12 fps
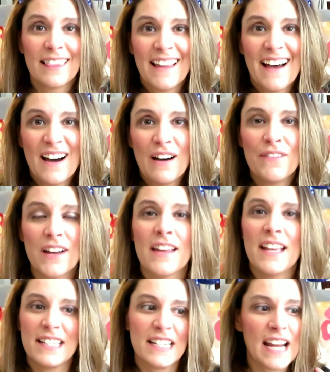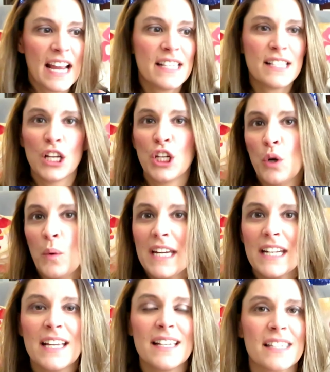love. It's nice
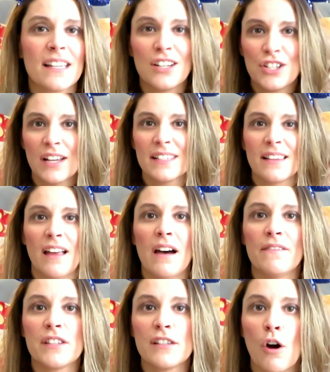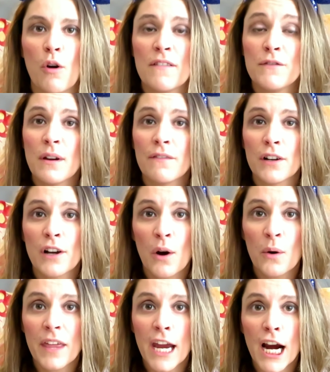gooiness, just love. So if you ever
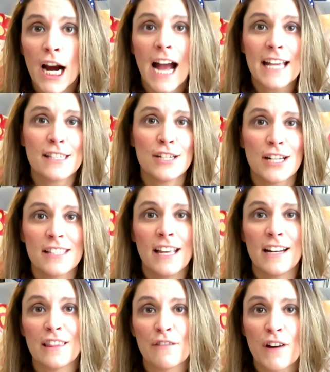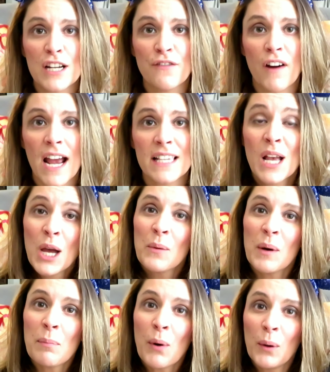go there, I suggest getting the French fries
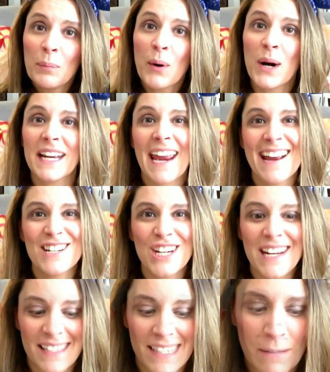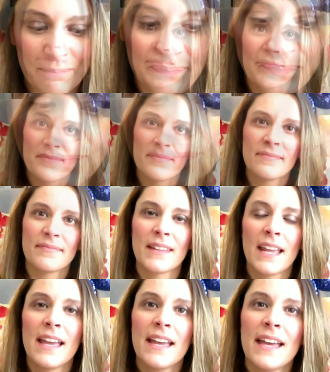with pulled pork and cheese.
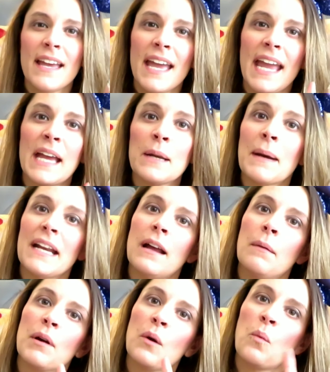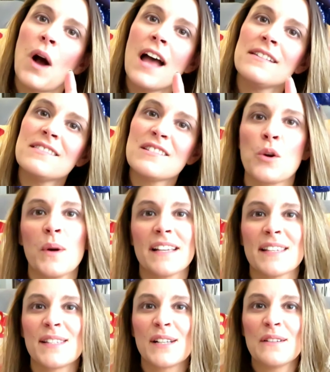And my number 1
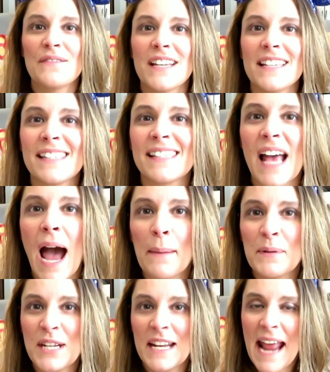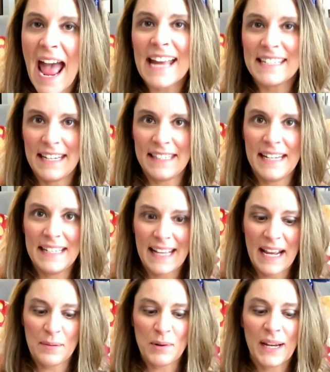quick service option at Disney's
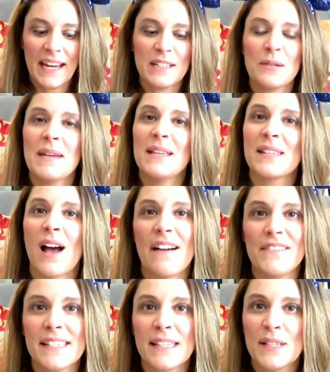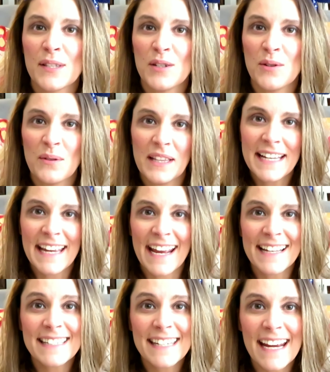Animal Kingdom is obviously Satuli
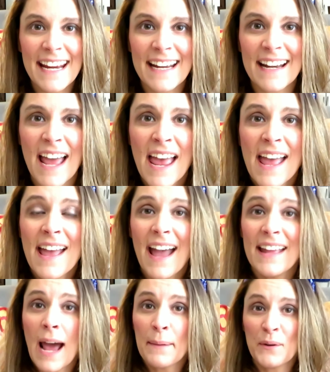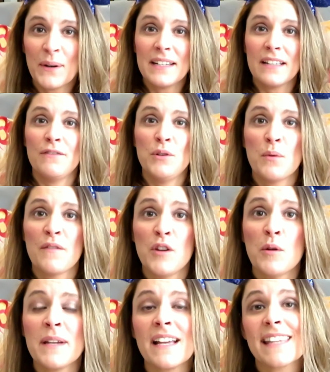Canteen. And I'm going to give you a
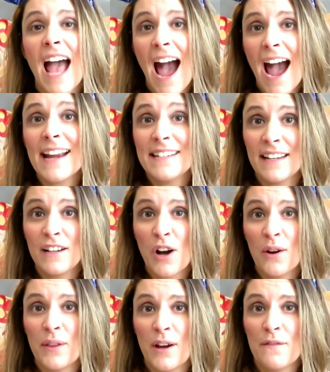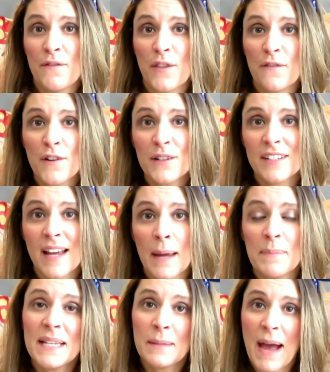review because I did go there for the first
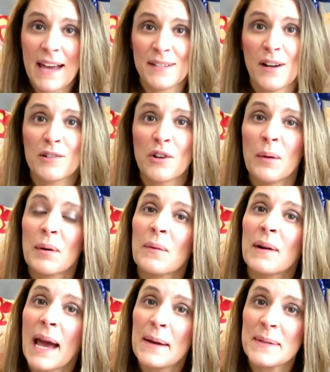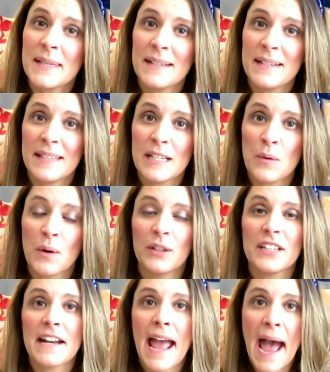time this past October when I was in Disney
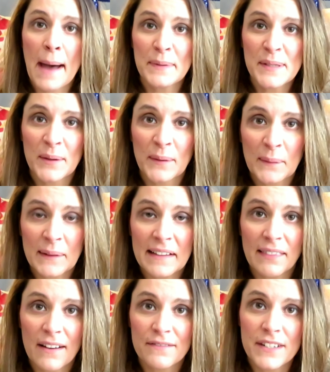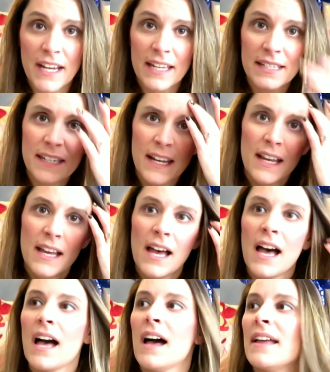World and absolutely loved it.
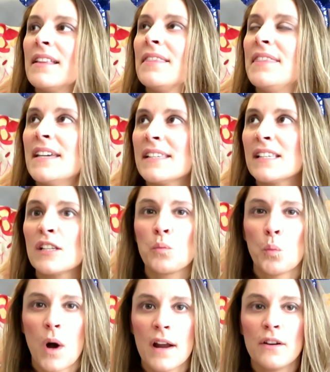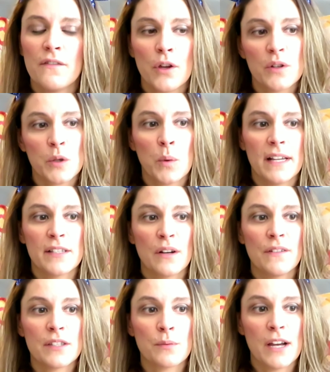This is one of those quick
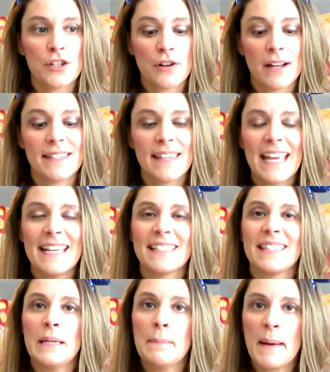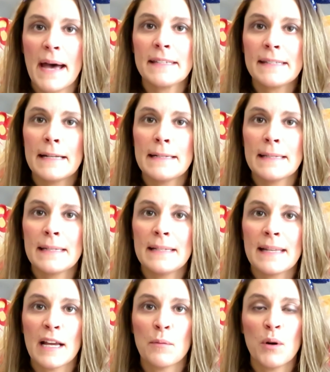service restaurants that is the best at
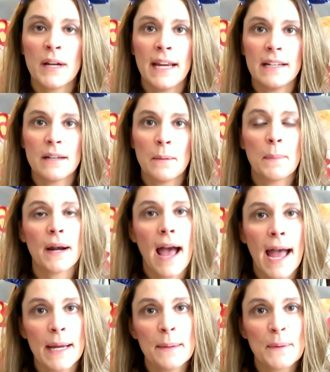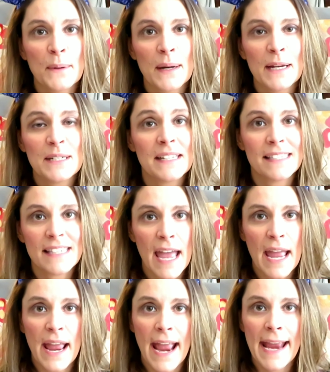Disney's Animal Kingdom, but I am going to
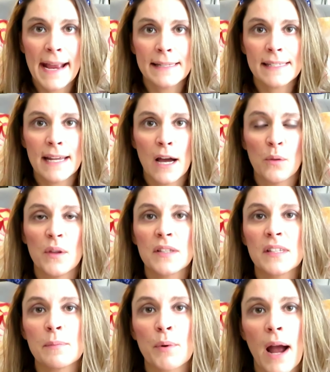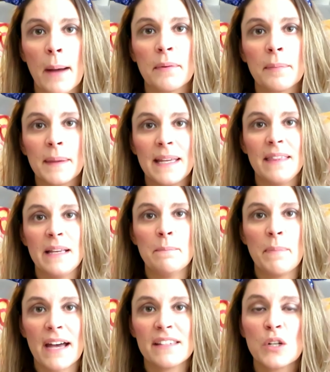say, hands down, this is probably the
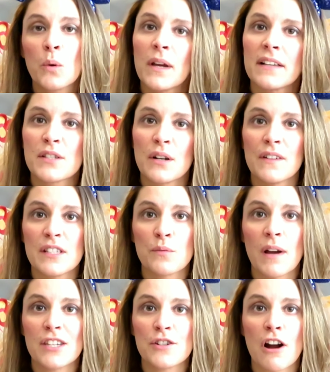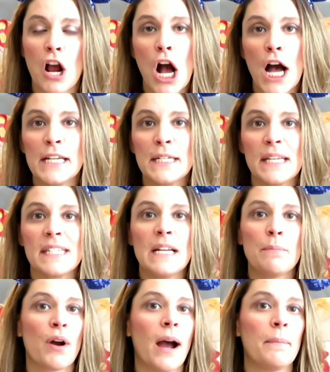best quick service restaurant on
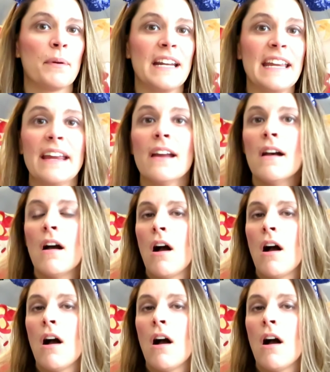Disney property,